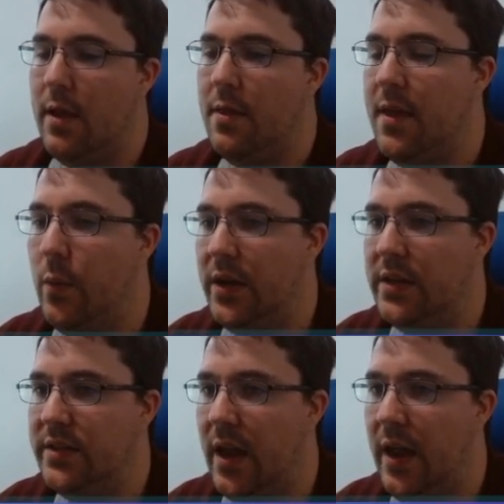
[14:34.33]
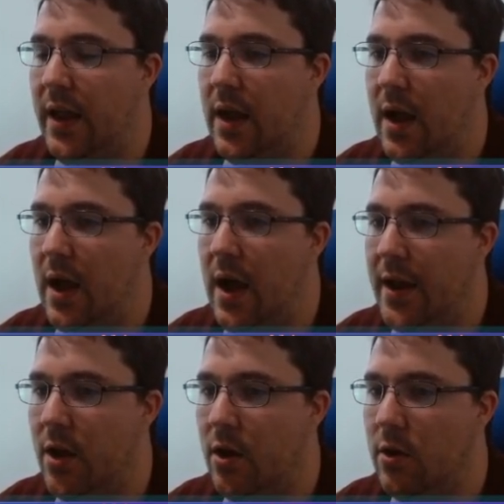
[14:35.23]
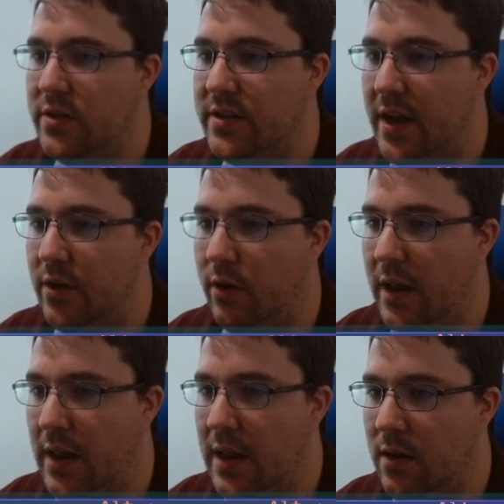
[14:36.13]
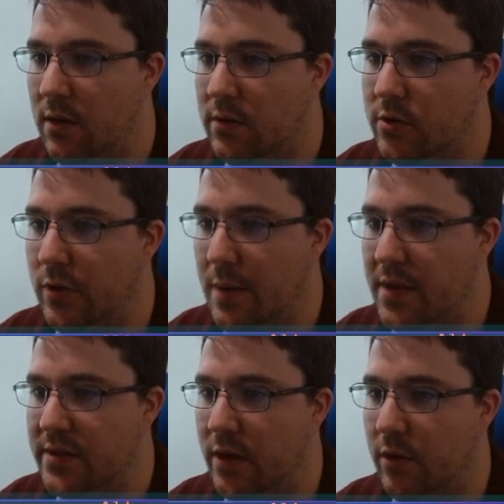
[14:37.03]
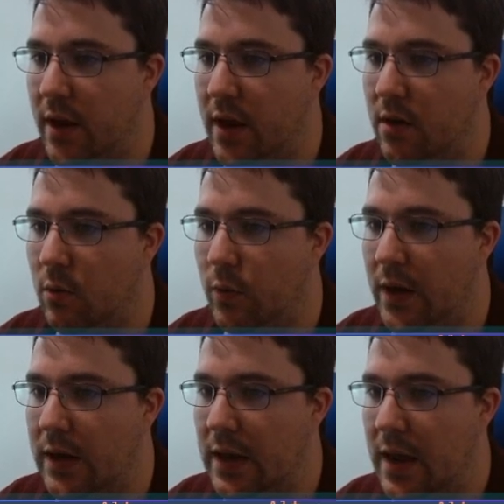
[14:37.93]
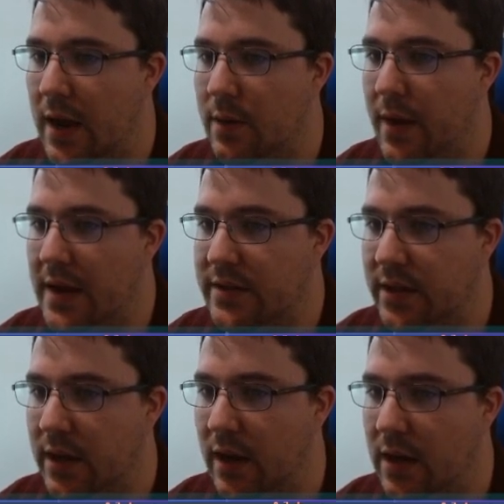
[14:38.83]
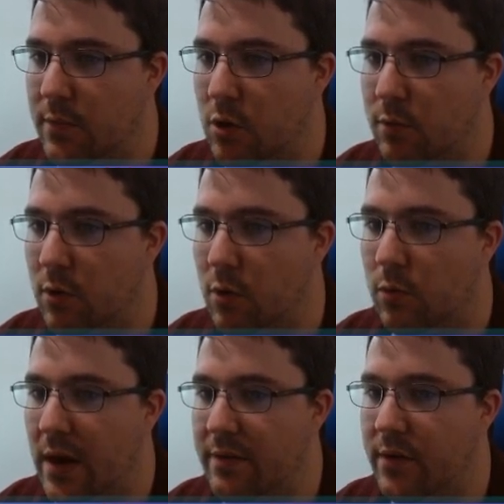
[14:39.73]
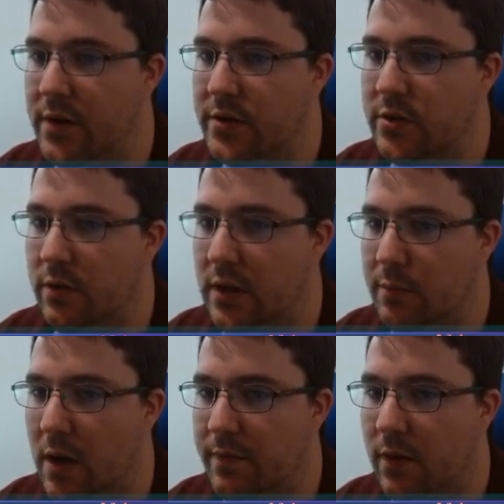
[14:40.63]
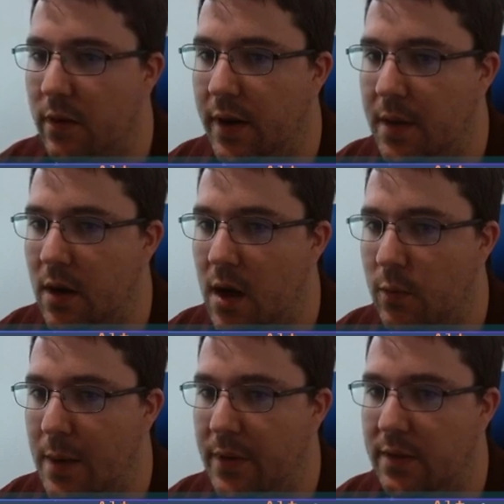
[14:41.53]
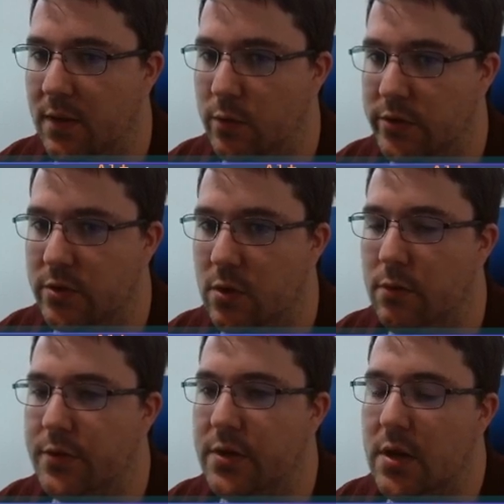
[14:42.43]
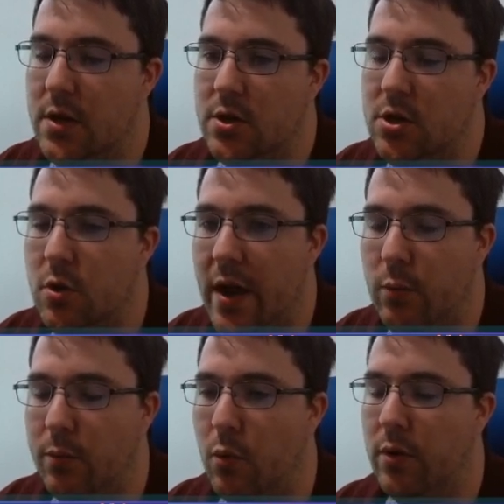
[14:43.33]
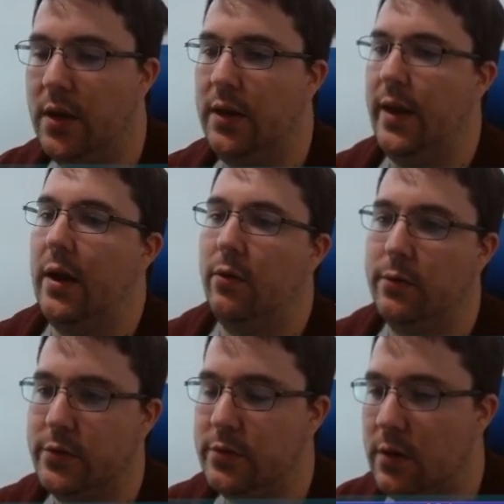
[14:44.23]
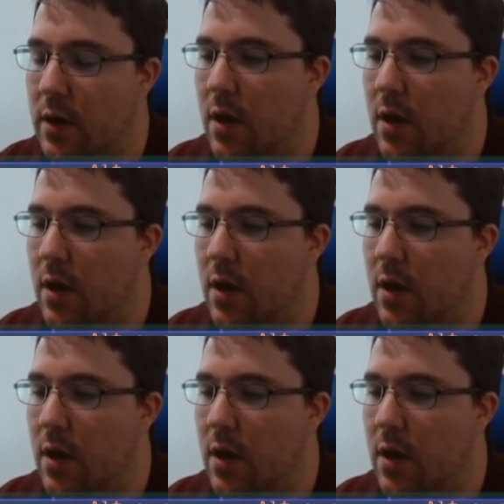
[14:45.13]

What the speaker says: Then we can say IO standard in to grab that standard in, read line, passing in a mutable reference to the buffer, and then unwrapping the result to go ahead and report any errors.